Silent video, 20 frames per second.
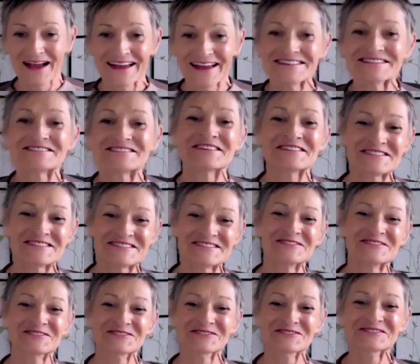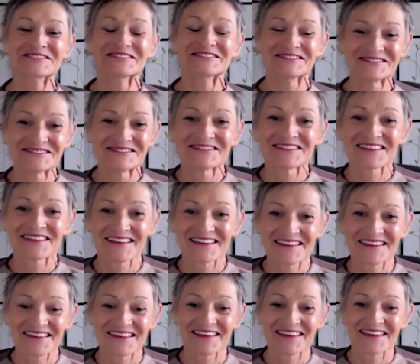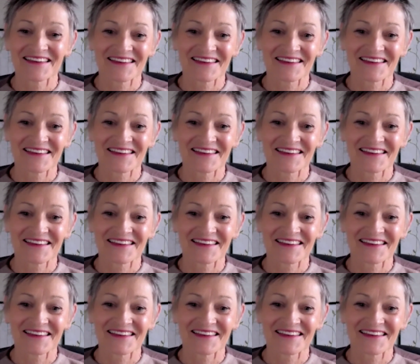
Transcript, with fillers: But work life satisfaction